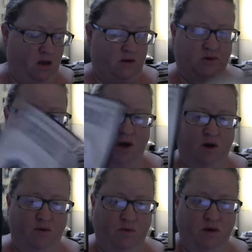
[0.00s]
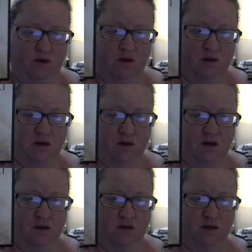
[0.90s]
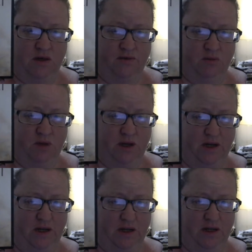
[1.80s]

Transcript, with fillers: So Silver Bullet.